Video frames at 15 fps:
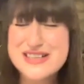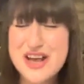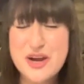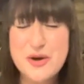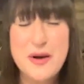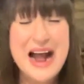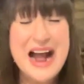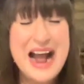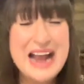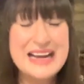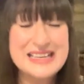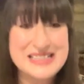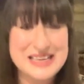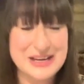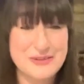so
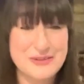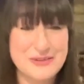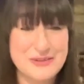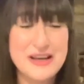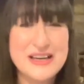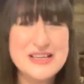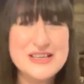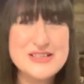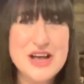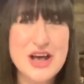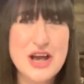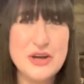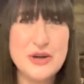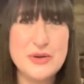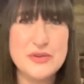active.
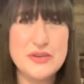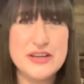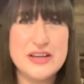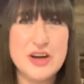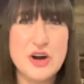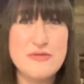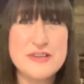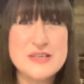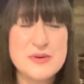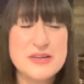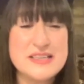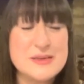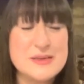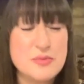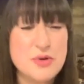So the obvious one
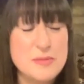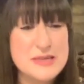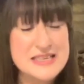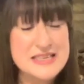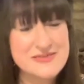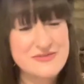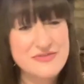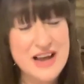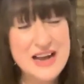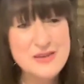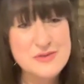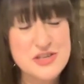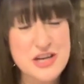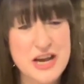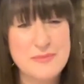is the Promises and
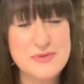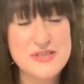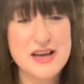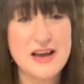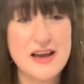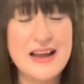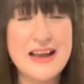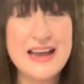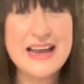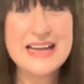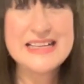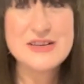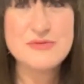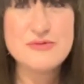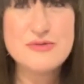Vows chapter.
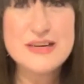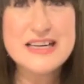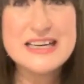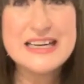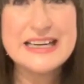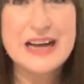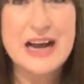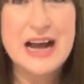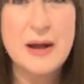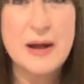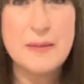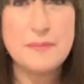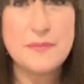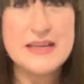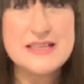It's a really
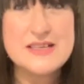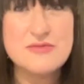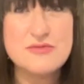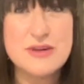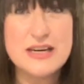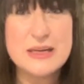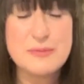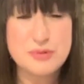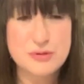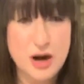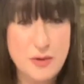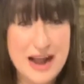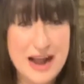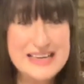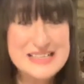
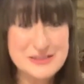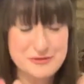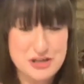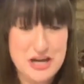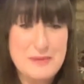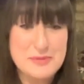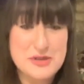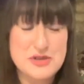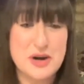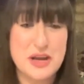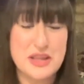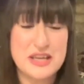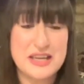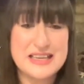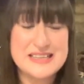proactive chapter. I
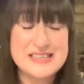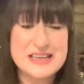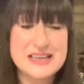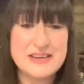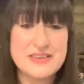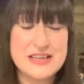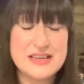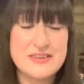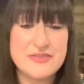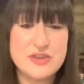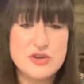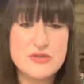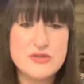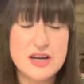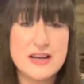think if
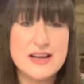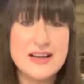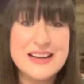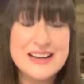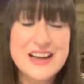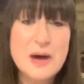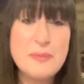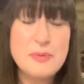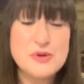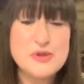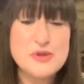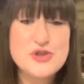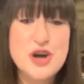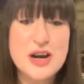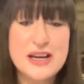you're a couple
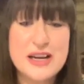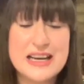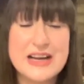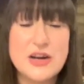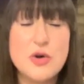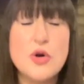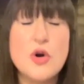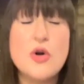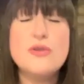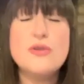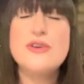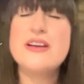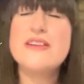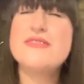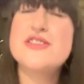struggling or
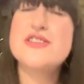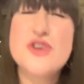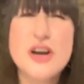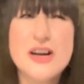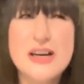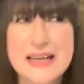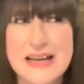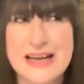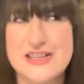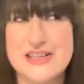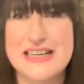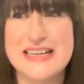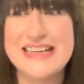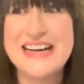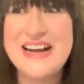not even struggling,
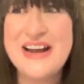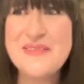actually,